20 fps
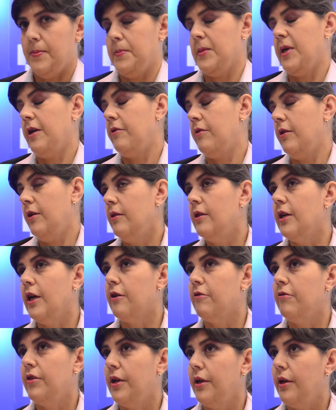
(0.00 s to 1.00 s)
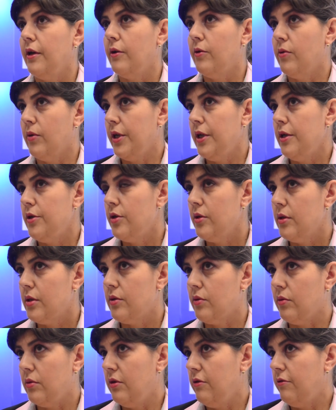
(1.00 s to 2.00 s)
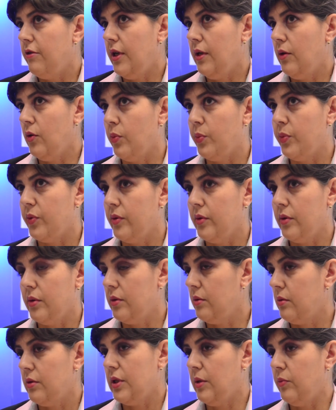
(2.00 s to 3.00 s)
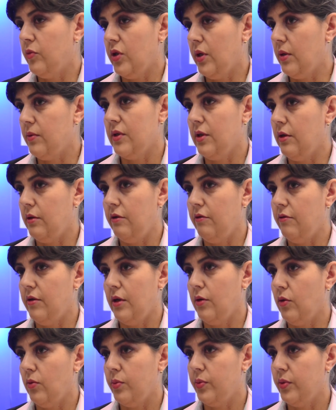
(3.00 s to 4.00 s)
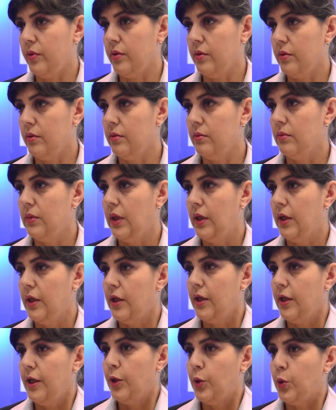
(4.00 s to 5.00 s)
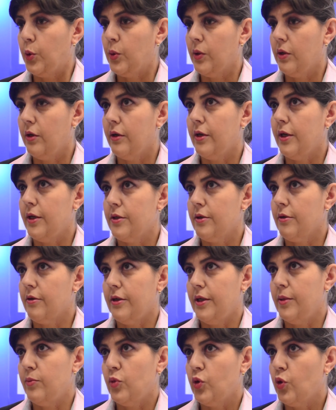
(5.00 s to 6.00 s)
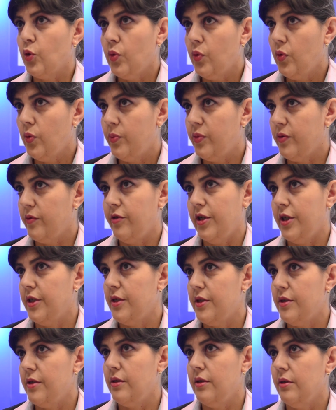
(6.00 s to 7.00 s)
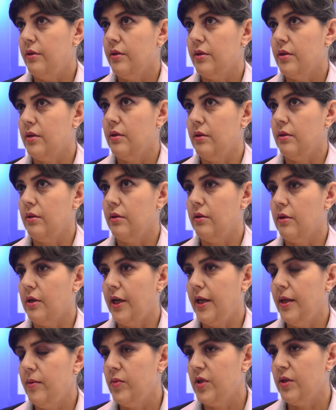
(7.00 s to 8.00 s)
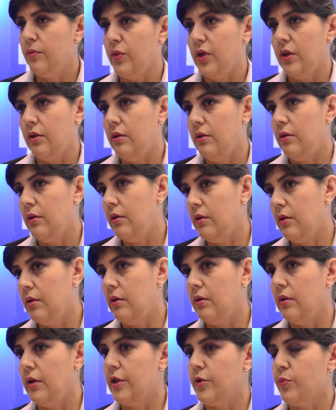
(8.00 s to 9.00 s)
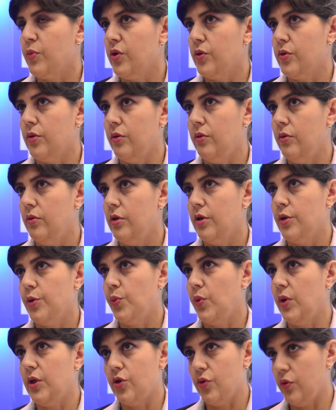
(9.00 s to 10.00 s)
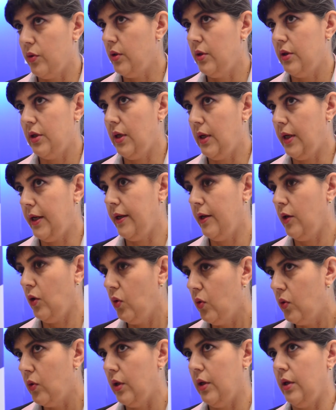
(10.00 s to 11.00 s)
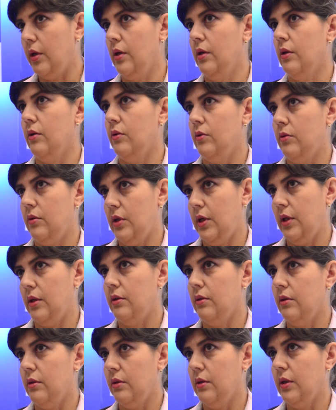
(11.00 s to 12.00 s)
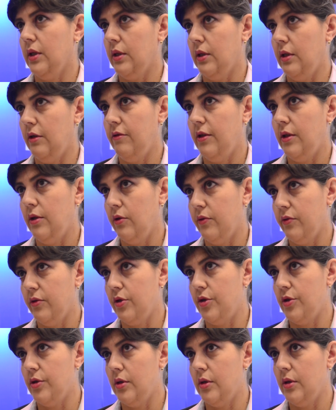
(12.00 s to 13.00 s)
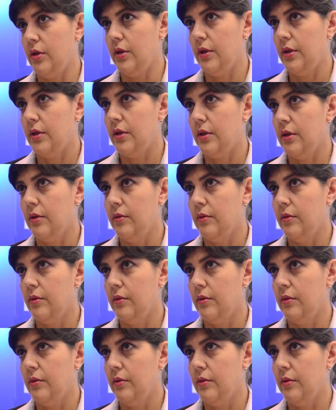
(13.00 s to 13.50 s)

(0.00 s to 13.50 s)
I think they are very courageous to develop, sometimes they develop organized crimes group, very serious crimes, but as prosecutors we shouldn't rely only on that activity of the journalists.